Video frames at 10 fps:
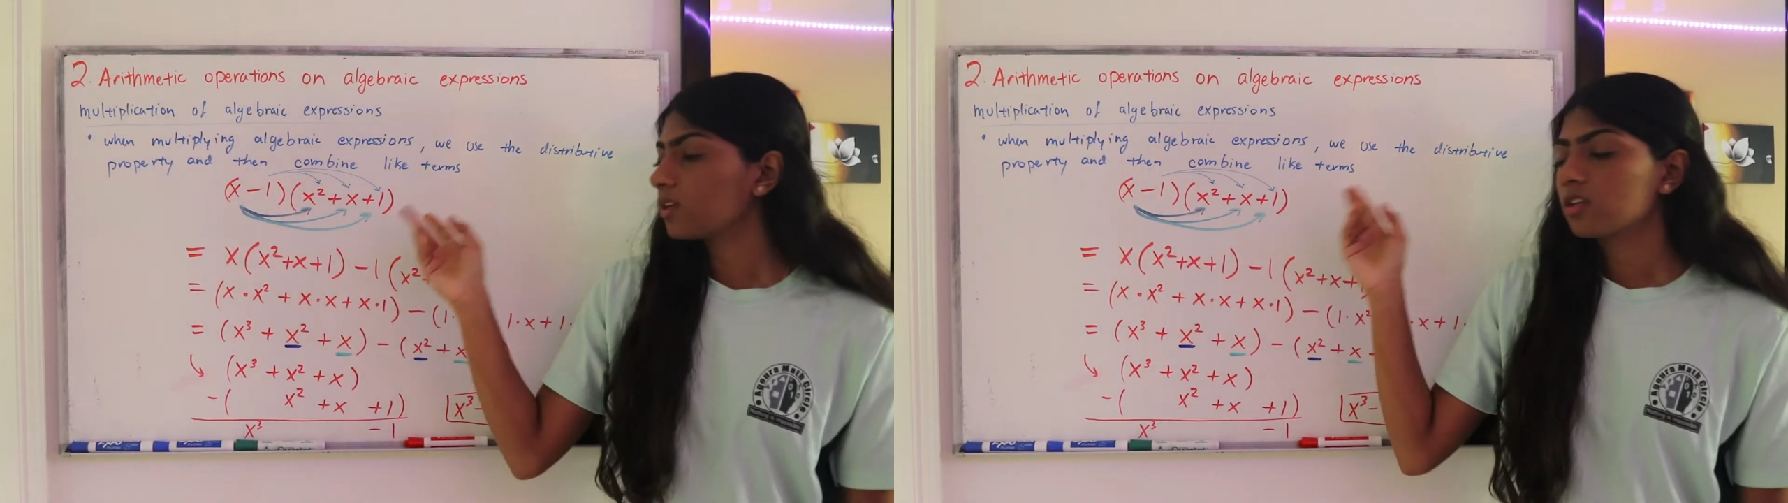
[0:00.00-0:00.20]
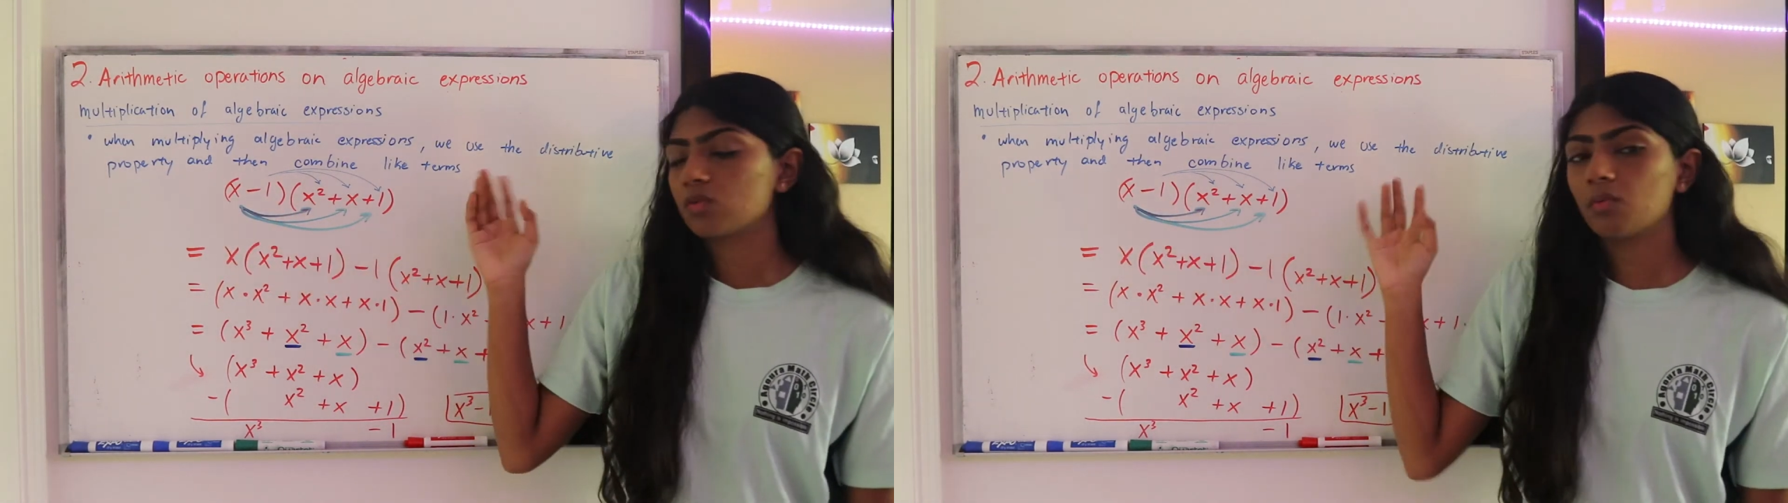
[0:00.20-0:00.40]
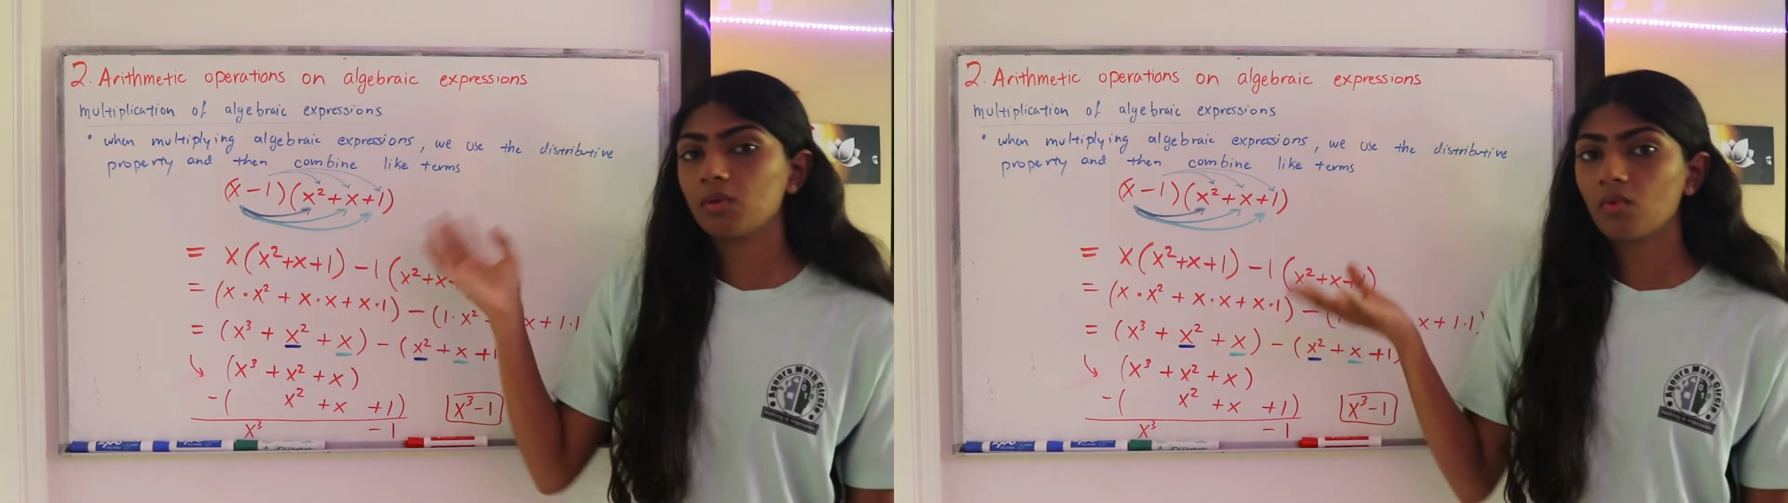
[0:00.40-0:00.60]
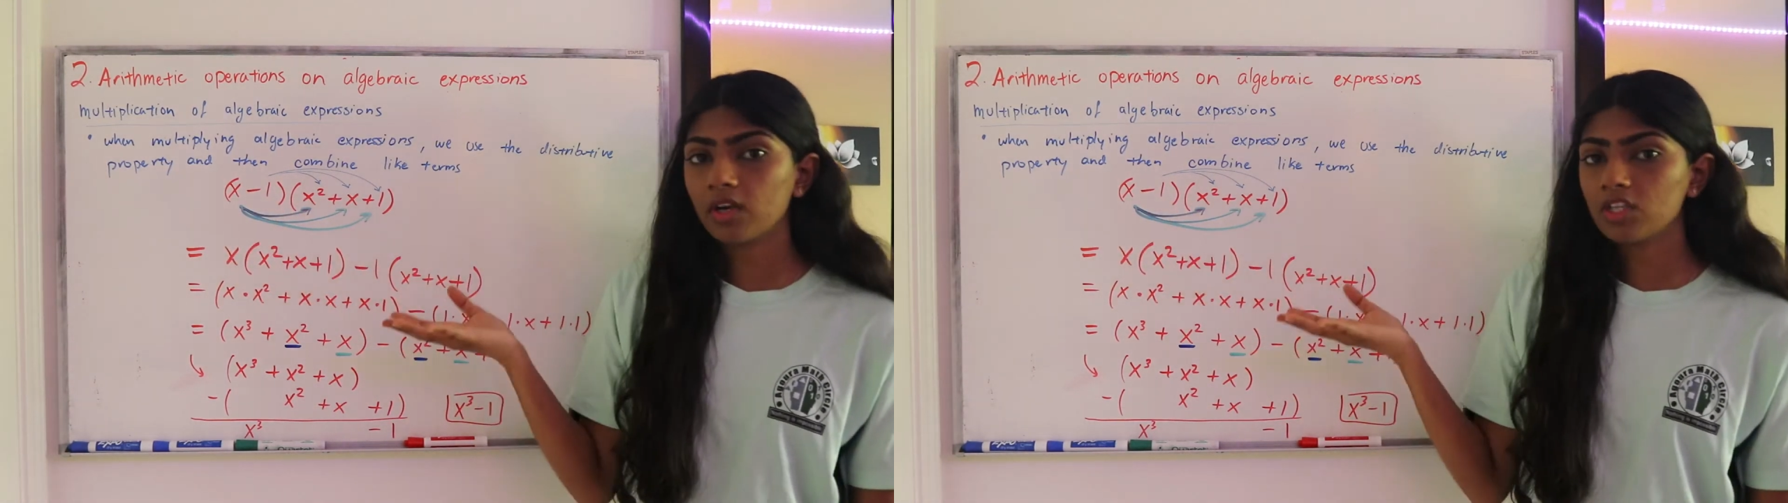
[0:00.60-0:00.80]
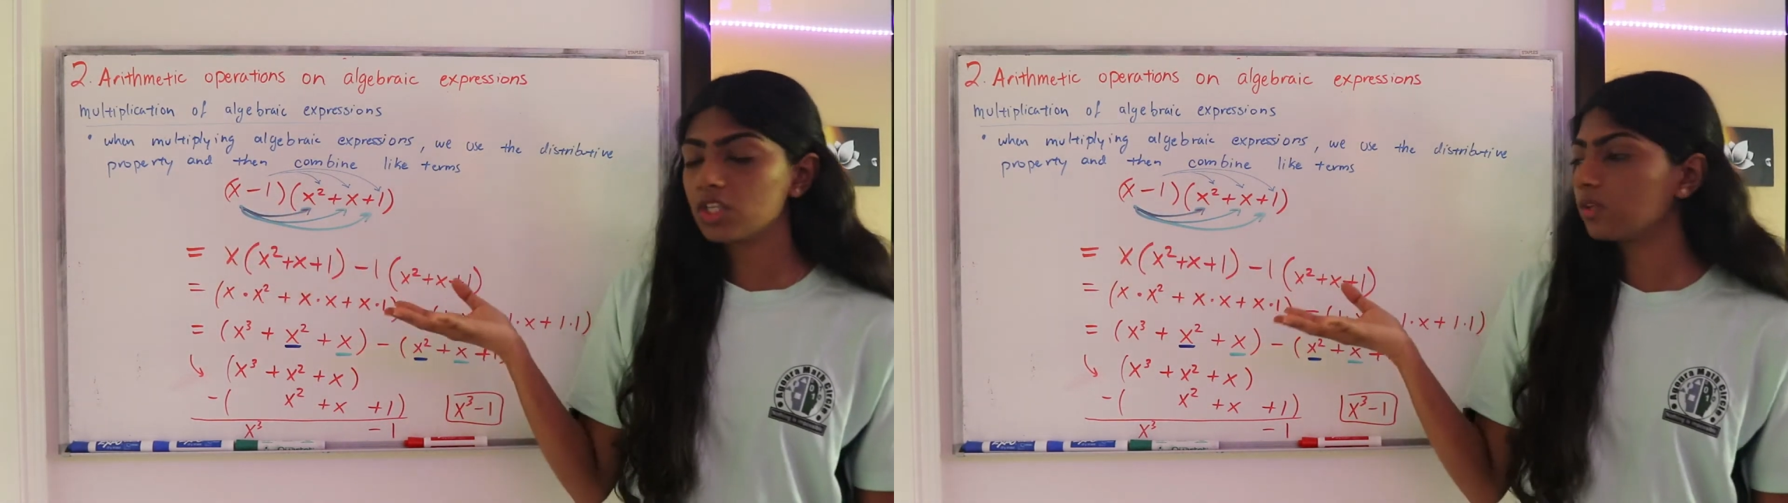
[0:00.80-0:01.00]
So what we
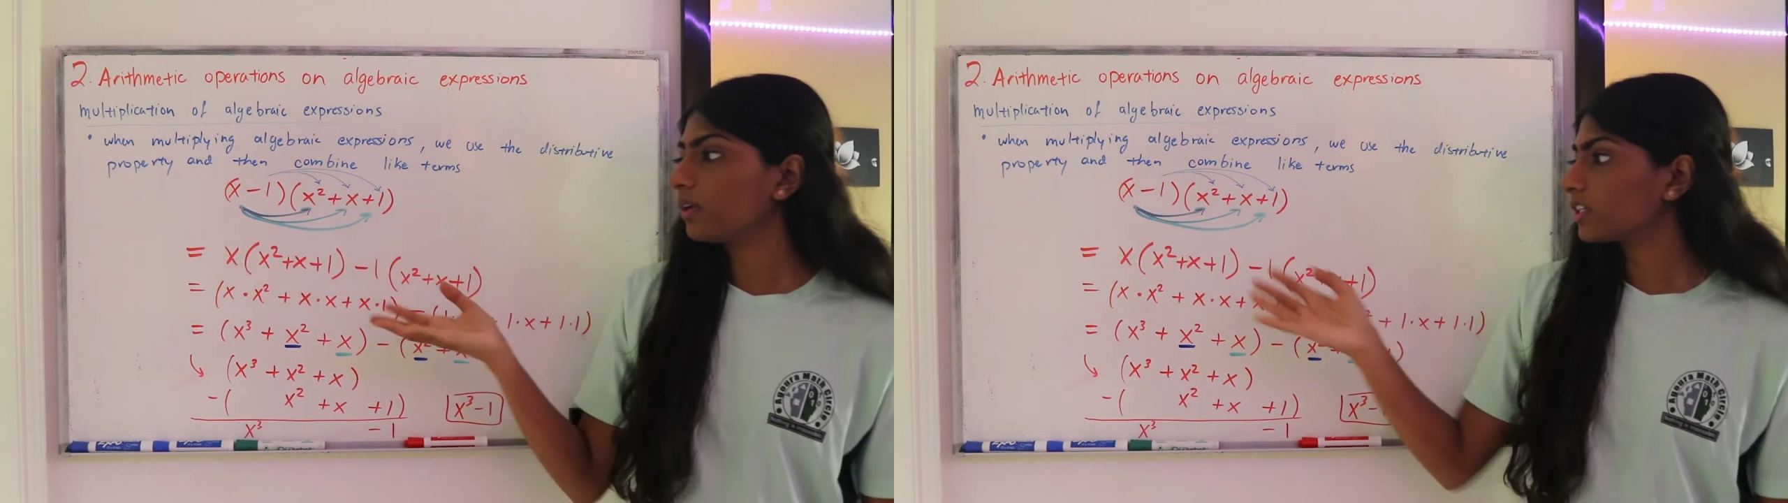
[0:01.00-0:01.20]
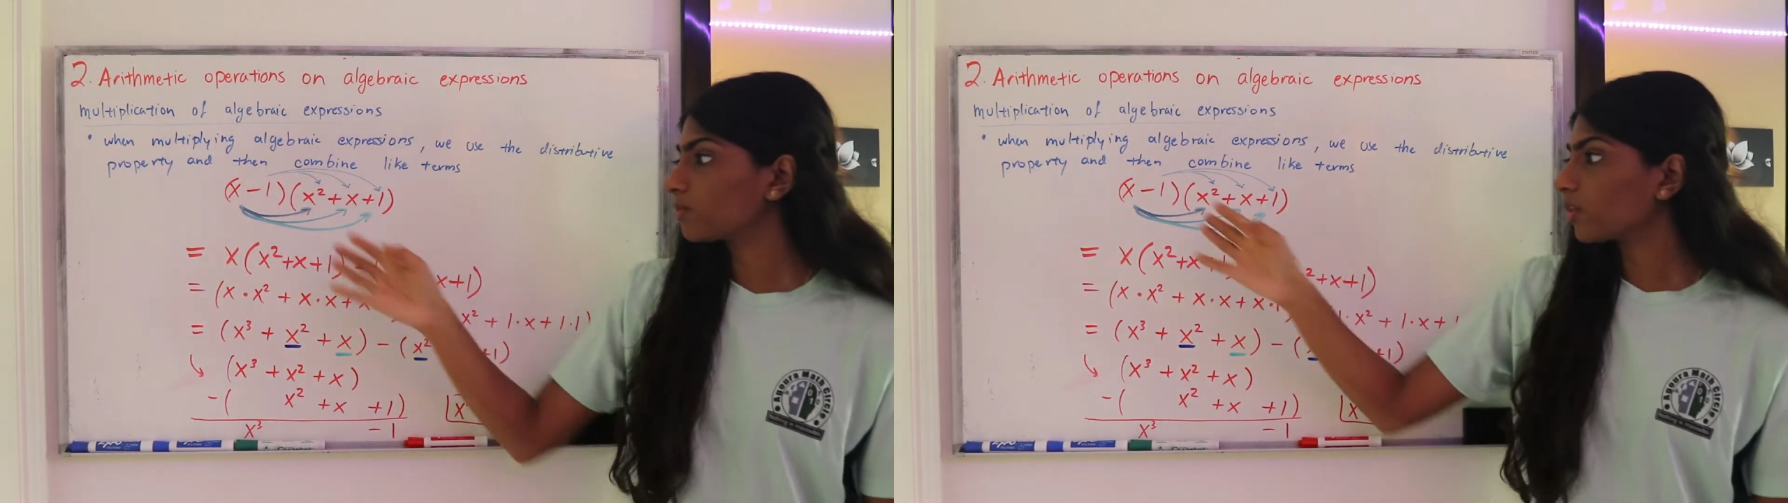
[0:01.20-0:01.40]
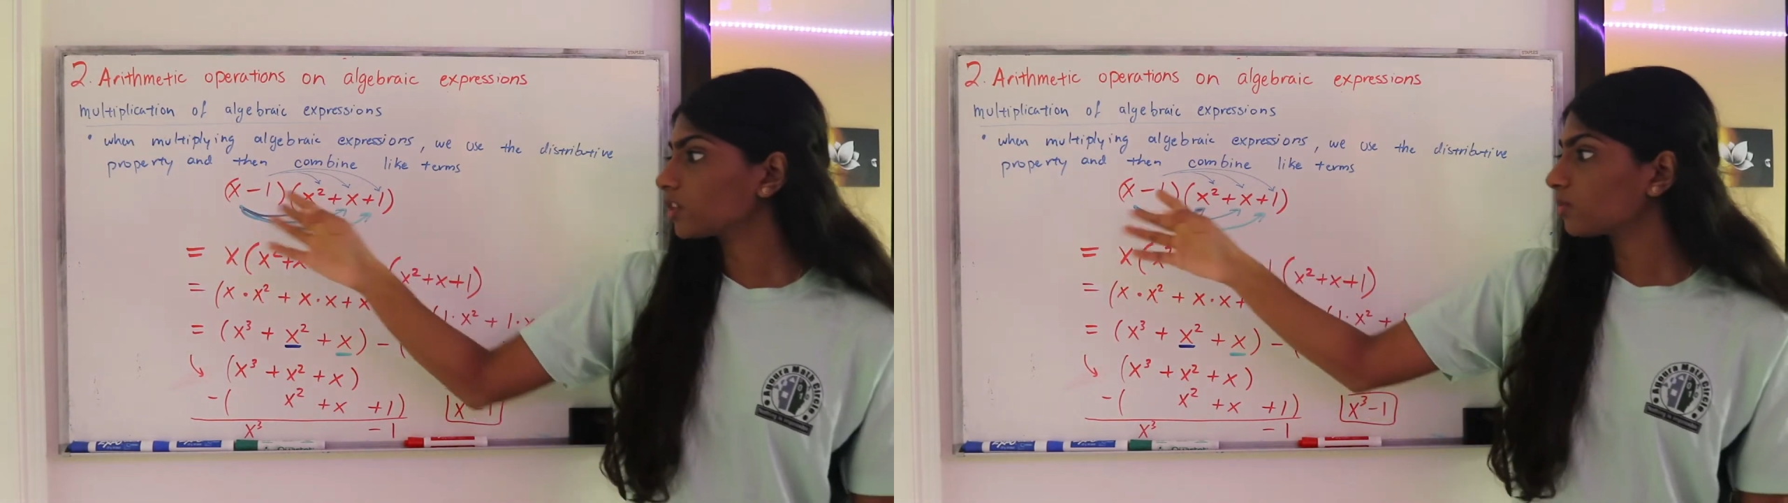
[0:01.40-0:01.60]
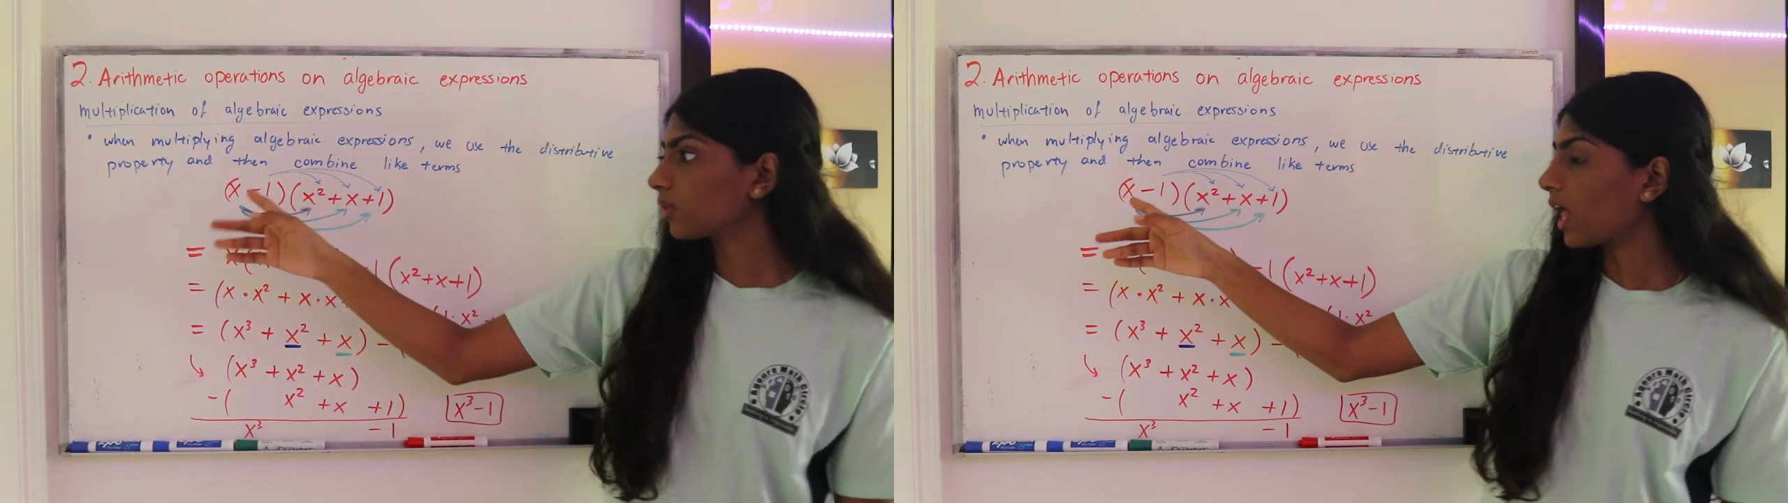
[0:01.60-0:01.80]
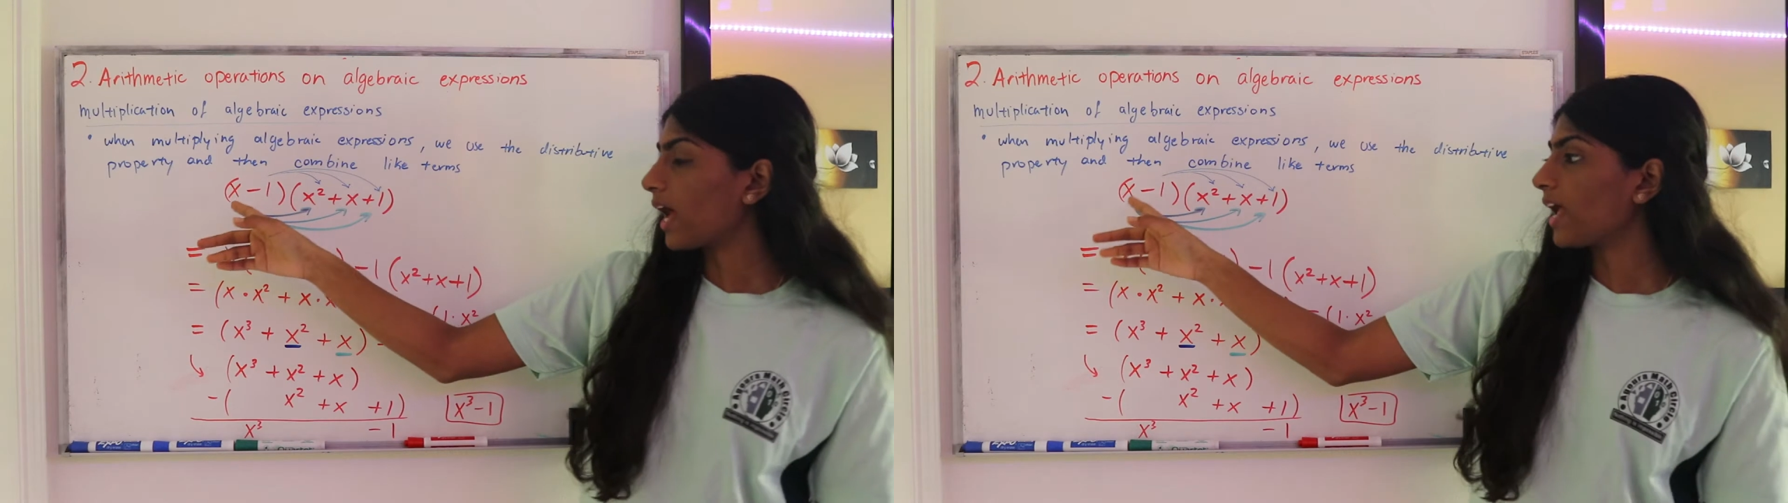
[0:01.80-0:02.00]
want to do is
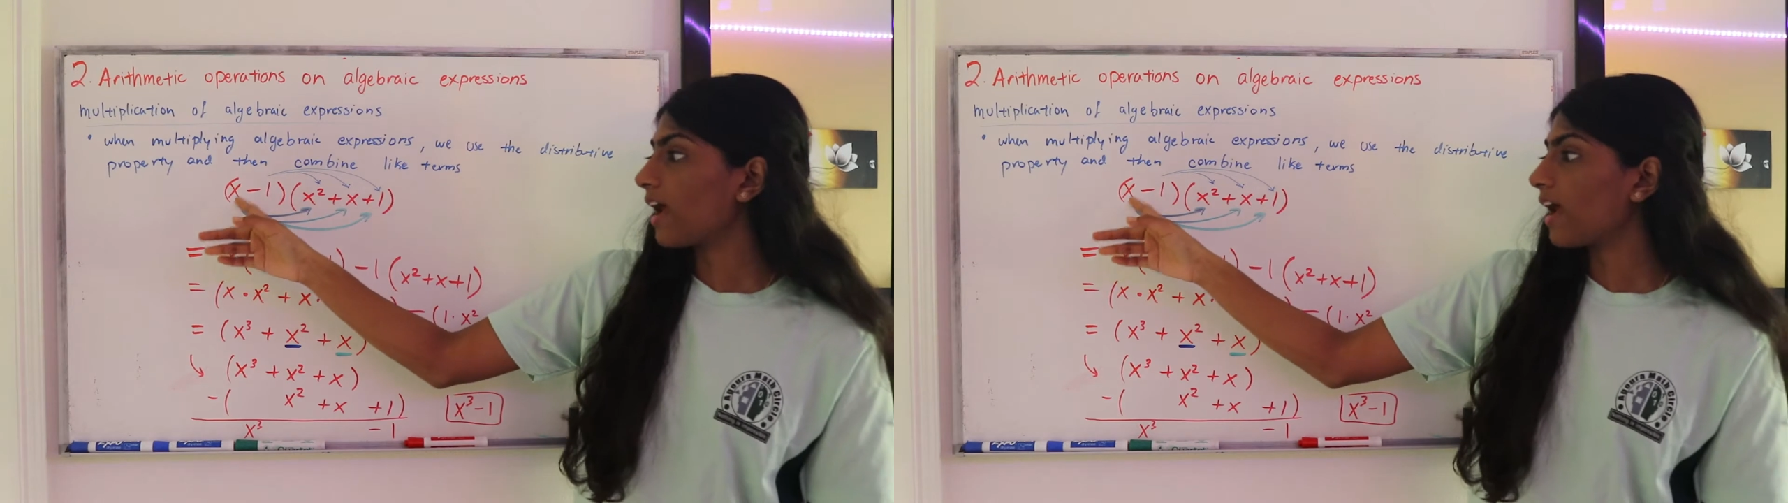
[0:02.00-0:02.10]
multiply